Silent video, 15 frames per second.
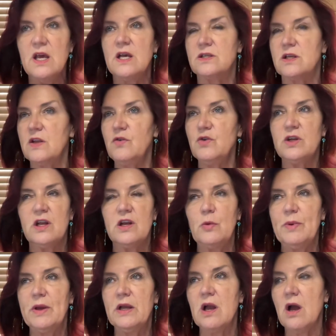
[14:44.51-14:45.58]
So if you're doing a little
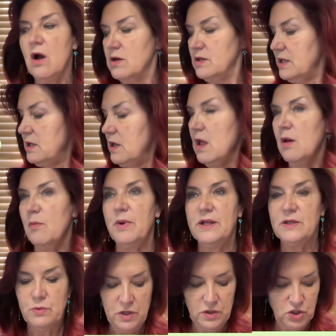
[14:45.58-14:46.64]
bit of gardening, but
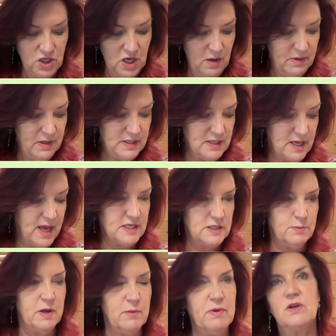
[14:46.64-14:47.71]
it's what is showing me this
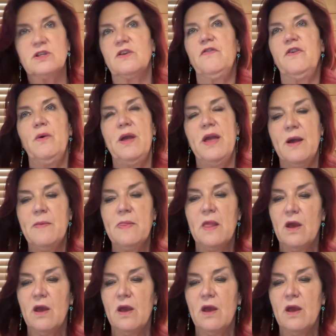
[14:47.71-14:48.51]
aspect, because I feel here